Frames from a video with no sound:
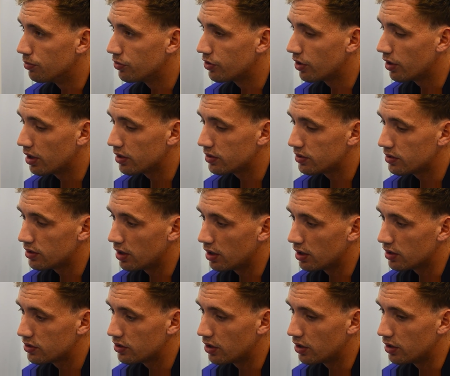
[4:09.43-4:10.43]
So that's
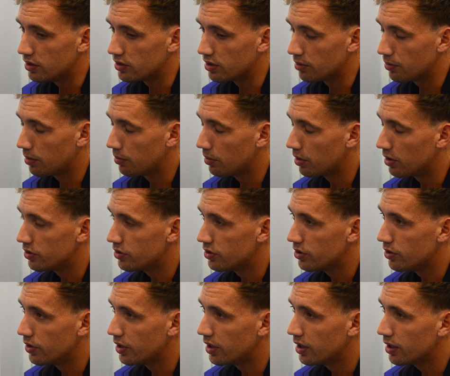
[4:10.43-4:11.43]
certainly something I'm looking to
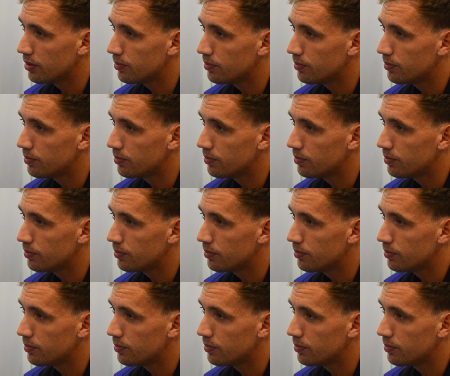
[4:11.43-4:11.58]
do here.